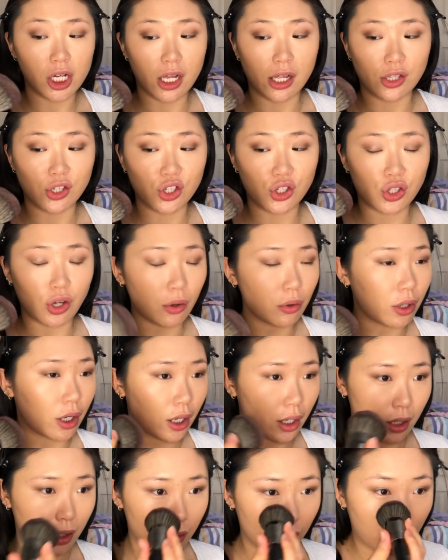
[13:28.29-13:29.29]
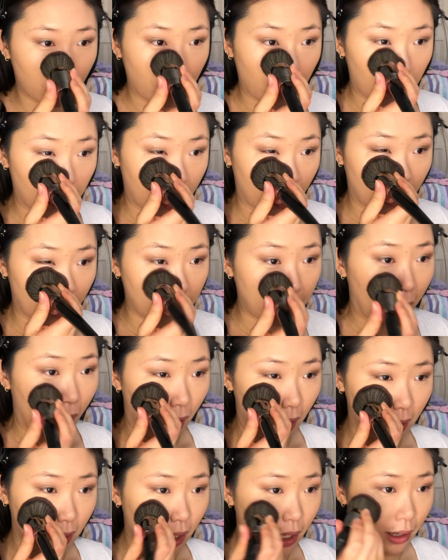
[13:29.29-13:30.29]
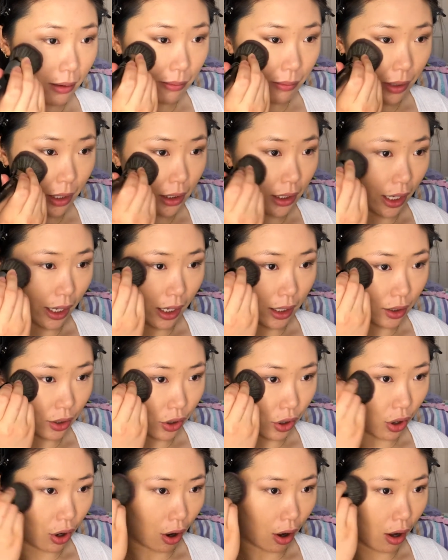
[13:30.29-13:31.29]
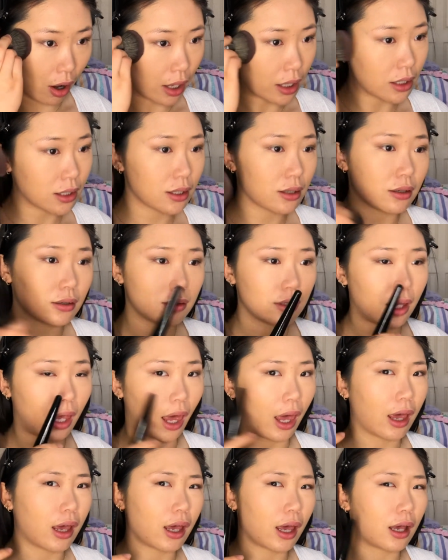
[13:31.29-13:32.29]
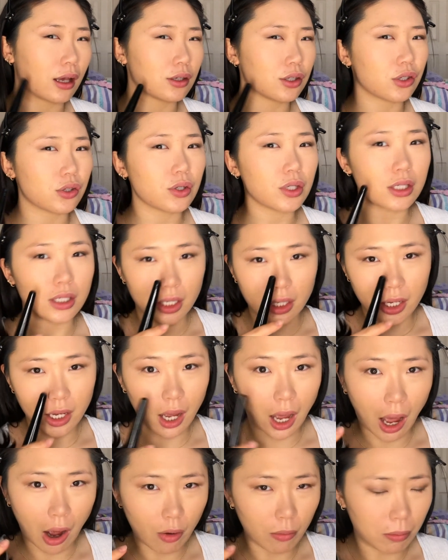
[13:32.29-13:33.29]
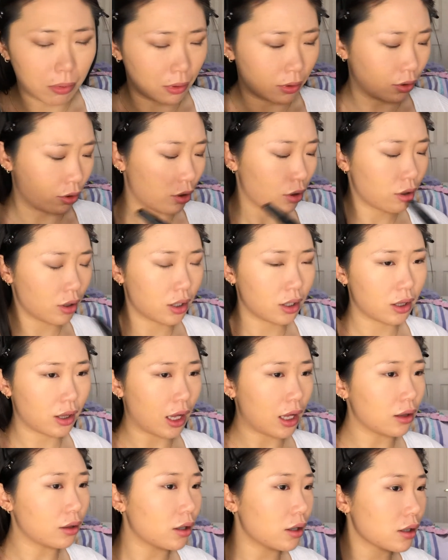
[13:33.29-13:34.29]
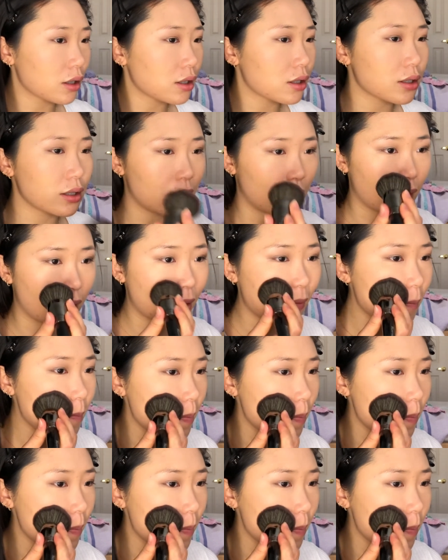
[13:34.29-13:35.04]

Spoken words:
It's so good for like packing, but like not caking. Do you see how blurred that looks? Like,